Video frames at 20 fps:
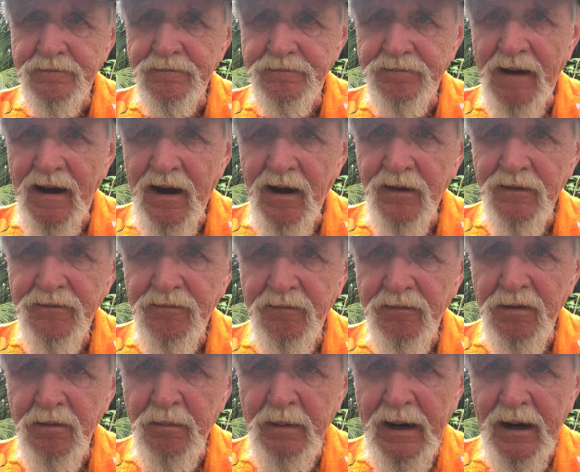filed for
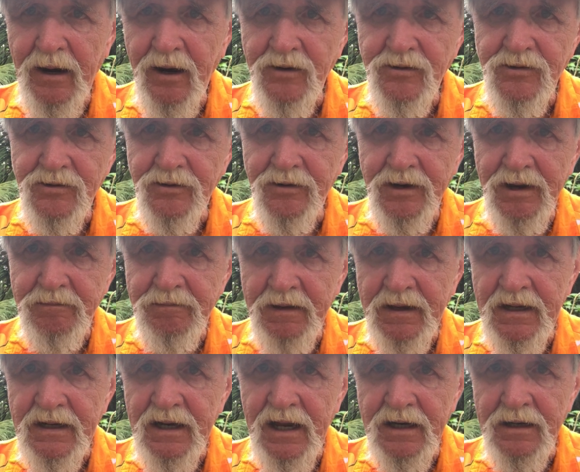the marriage
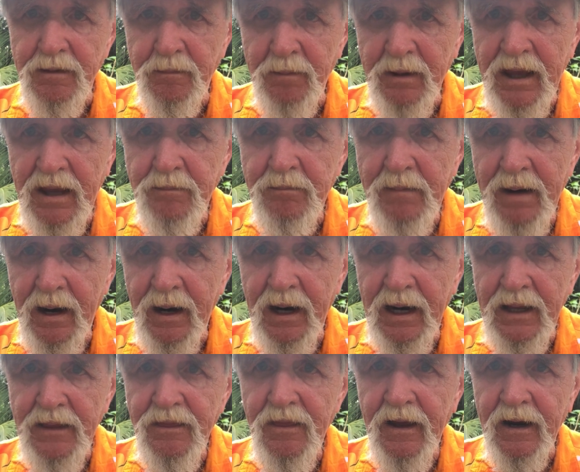certificate and to get
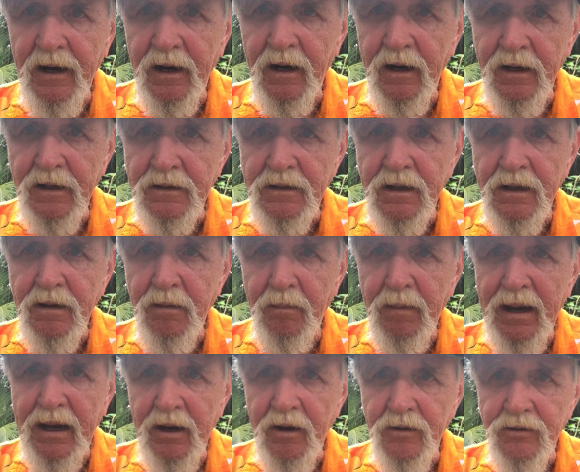married there in the
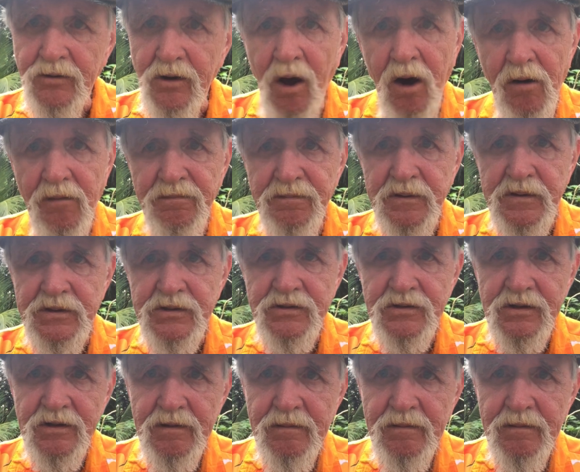mayor's office.